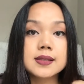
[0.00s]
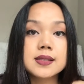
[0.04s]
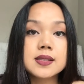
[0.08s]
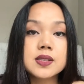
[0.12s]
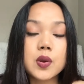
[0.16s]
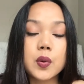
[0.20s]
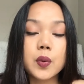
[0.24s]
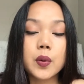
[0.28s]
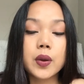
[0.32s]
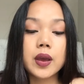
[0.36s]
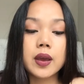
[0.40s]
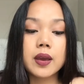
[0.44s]

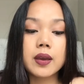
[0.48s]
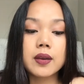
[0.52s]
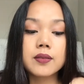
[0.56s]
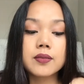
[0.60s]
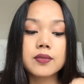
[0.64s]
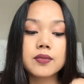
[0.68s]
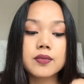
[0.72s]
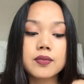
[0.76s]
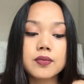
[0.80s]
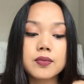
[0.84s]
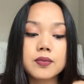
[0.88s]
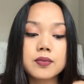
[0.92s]
So
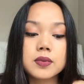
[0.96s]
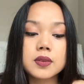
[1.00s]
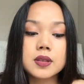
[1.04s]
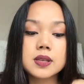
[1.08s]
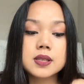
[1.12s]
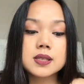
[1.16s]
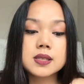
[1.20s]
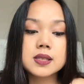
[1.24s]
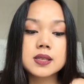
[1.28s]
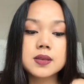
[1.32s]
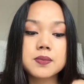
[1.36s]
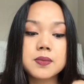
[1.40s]
if the
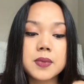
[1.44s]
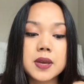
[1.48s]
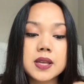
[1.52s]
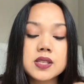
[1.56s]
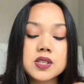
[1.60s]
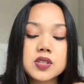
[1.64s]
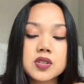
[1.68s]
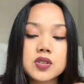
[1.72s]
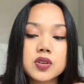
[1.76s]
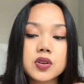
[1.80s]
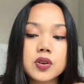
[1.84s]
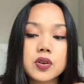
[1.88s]

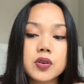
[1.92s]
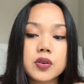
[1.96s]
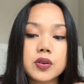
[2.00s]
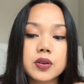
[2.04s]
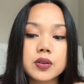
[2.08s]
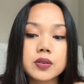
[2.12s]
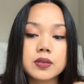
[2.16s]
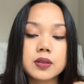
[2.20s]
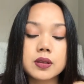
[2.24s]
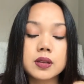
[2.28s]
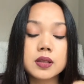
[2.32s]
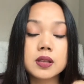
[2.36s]
semester
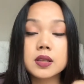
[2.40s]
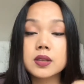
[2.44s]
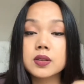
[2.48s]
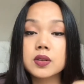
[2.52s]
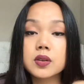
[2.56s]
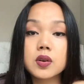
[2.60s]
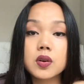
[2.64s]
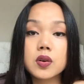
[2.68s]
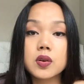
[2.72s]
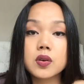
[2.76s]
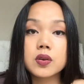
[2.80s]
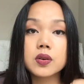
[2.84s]
or the
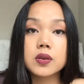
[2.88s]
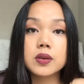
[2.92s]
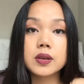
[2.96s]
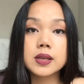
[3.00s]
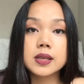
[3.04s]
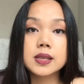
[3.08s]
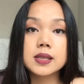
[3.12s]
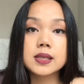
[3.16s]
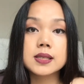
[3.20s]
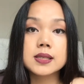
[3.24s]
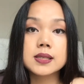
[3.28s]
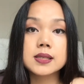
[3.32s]
clinical
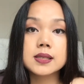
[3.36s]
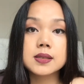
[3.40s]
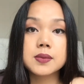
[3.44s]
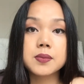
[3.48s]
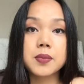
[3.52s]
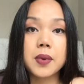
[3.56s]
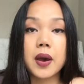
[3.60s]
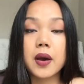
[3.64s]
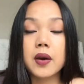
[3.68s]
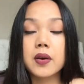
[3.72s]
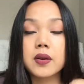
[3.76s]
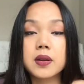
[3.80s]
is
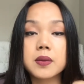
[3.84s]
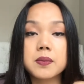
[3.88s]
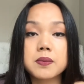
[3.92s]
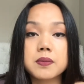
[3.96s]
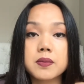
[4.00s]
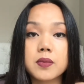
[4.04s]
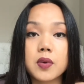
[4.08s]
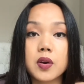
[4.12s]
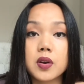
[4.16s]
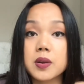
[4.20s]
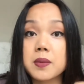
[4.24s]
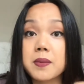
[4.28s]
about
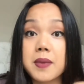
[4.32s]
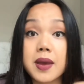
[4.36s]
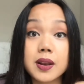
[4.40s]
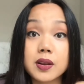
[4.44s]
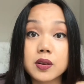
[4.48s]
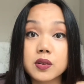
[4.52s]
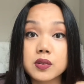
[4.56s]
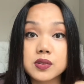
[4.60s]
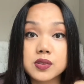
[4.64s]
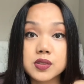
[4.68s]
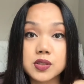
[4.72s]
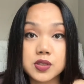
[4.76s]
on a
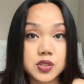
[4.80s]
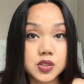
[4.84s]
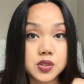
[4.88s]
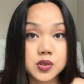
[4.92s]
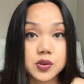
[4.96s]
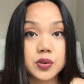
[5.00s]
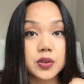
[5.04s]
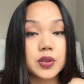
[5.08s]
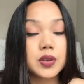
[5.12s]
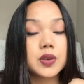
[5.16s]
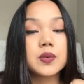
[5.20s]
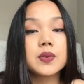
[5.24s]
medical
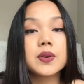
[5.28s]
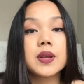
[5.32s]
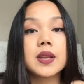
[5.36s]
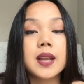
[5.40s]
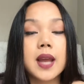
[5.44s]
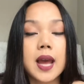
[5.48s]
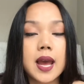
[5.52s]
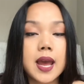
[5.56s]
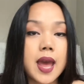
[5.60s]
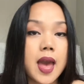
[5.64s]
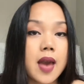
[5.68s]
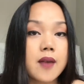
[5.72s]
surgical unit,
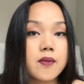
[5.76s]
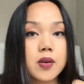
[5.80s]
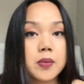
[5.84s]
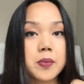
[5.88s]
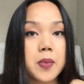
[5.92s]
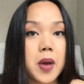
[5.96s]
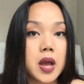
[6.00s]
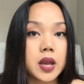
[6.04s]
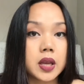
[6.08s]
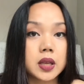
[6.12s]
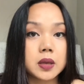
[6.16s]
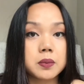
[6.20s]
I have a
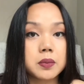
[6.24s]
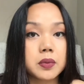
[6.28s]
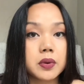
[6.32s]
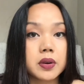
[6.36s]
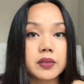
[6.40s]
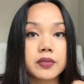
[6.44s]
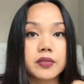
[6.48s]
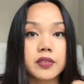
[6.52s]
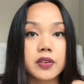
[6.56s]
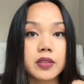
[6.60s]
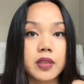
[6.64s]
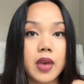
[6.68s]

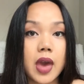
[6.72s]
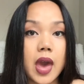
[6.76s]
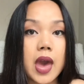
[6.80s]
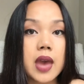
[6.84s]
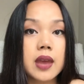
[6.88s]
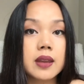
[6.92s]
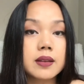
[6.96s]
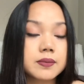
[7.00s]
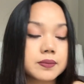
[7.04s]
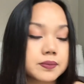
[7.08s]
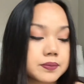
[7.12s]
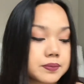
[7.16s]
pocketbook for that.
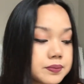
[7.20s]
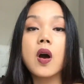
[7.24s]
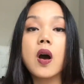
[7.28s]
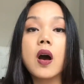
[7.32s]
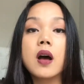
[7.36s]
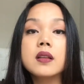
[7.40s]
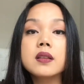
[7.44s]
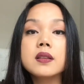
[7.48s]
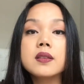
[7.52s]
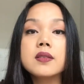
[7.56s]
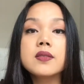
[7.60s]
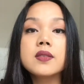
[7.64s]

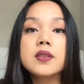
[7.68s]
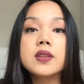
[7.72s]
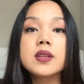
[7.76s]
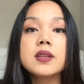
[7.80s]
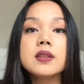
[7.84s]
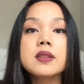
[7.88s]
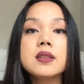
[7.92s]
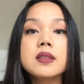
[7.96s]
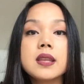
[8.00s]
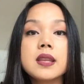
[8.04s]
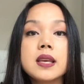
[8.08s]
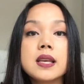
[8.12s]
All of
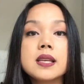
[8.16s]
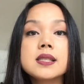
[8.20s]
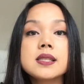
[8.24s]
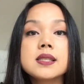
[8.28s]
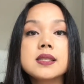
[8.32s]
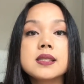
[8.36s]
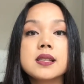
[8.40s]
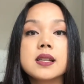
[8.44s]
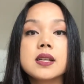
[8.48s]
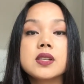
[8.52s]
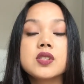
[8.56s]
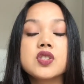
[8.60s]
the things
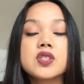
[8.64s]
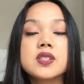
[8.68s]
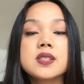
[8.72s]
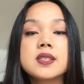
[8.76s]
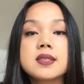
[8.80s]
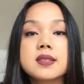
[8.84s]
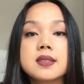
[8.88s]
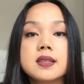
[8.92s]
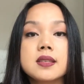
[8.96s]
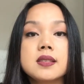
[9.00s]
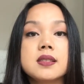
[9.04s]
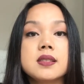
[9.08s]
that I
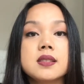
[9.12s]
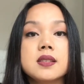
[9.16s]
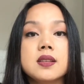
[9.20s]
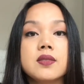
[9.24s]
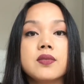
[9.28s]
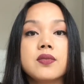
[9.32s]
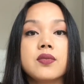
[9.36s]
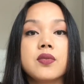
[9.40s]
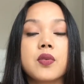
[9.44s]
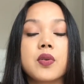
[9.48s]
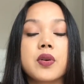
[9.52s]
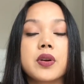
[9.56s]
just listed
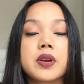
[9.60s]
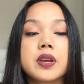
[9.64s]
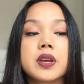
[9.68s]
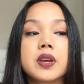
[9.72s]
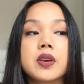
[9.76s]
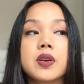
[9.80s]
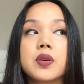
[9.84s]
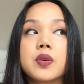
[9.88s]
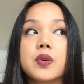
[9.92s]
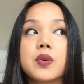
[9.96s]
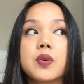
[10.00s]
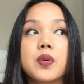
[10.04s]
for
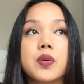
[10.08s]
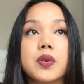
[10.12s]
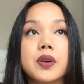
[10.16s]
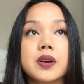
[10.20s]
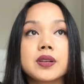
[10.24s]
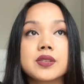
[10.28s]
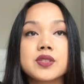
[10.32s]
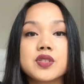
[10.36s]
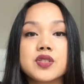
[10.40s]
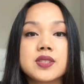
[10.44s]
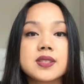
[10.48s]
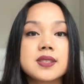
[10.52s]
you or
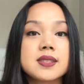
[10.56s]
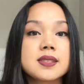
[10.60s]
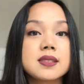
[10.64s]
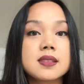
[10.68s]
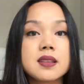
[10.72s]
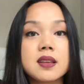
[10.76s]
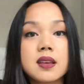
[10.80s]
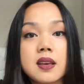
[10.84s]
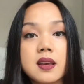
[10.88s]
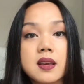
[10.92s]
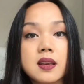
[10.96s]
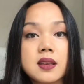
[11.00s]
just
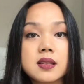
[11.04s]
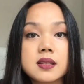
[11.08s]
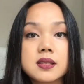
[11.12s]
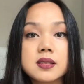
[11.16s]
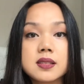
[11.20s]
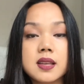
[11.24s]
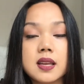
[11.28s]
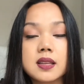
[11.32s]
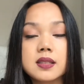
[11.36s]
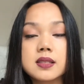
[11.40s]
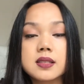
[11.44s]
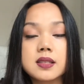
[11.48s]

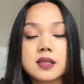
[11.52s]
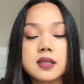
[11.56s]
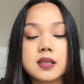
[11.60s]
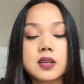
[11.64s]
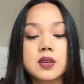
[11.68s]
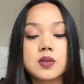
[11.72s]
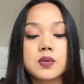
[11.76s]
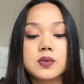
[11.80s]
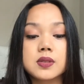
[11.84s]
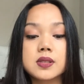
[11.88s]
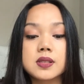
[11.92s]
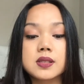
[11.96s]
said to
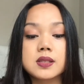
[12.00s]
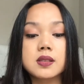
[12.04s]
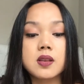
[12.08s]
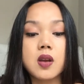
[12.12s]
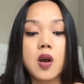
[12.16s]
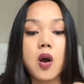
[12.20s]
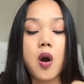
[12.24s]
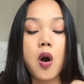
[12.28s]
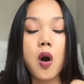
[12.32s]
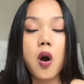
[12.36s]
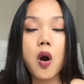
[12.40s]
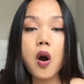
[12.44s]
you is
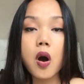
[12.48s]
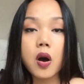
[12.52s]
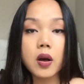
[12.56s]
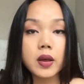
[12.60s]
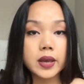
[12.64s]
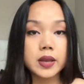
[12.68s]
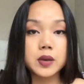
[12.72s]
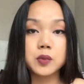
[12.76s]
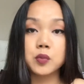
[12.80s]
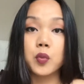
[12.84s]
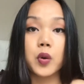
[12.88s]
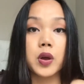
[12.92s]
all
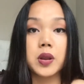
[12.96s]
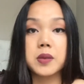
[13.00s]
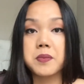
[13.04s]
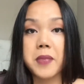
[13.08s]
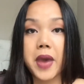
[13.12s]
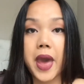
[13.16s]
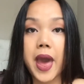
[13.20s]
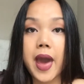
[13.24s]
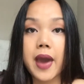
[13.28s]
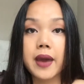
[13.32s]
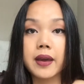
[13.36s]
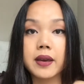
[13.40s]
in one
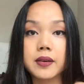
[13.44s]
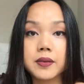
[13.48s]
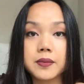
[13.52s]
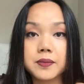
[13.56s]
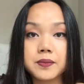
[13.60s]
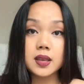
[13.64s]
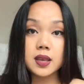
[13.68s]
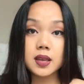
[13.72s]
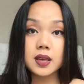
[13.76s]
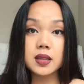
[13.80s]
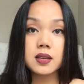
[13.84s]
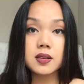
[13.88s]
bag. At
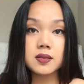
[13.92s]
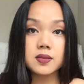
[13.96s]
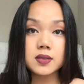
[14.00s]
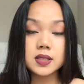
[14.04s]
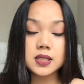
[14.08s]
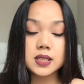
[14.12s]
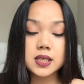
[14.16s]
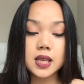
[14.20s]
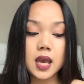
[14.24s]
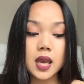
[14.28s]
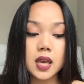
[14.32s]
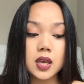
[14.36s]
the end of the
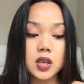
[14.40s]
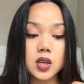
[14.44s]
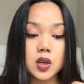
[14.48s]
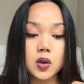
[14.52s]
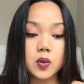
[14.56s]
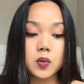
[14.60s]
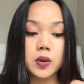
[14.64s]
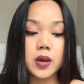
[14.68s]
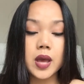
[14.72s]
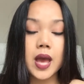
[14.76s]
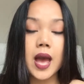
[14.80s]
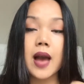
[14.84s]
day, you
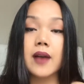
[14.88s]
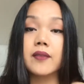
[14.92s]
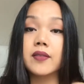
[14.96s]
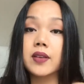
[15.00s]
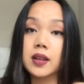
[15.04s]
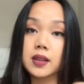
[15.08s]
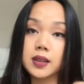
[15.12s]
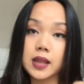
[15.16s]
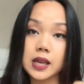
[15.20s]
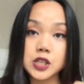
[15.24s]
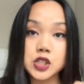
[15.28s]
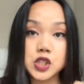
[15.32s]
will have
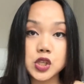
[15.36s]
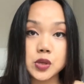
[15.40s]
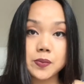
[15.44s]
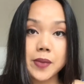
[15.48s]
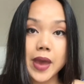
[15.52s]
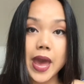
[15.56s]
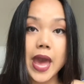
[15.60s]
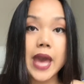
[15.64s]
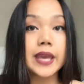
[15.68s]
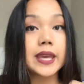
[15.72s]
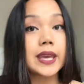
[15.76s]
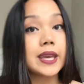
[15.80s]
a lecture
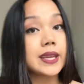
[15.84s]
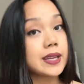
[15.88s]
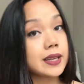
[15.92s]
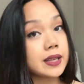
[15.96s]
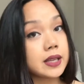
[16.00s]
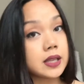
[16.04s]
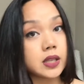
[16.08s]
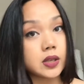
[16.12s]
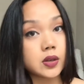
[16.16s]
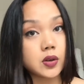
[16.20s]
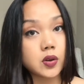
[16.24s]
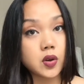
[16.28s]
bag and a
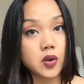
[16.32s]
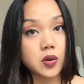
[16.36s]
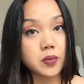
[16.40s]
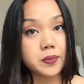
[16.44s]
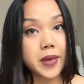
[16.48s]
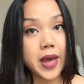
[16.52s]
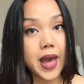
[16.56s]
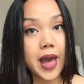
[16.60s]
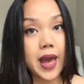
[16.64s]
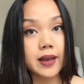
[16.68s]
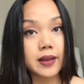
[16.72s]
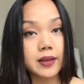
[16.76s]
clinical
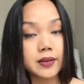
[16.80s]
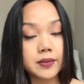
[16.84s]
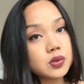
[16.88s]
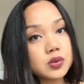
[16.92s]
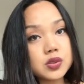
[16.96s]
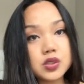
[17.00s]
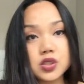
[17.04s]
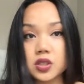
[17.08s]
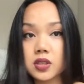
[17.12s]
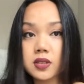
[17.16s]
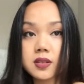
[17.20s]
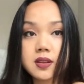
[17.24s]
bag. Two
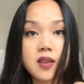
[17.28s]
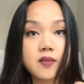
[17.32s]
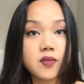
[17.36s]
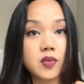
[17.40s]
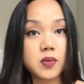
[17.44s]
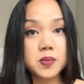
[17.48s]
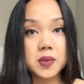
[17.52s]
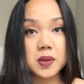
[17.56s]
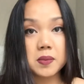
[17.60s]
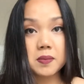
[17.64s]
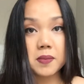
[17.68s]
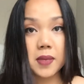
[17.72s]
should
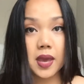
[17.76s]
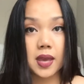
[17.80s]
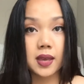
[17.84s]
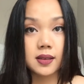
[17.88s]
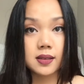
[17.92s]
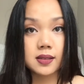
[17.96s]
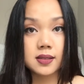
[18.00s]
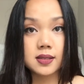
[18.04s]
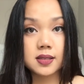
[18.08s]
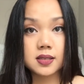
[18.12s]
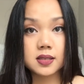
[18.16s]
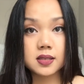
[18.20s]
never be
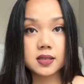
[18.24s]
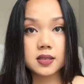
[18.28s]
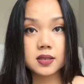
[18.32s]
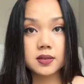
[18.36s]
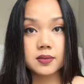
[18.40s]
mixed.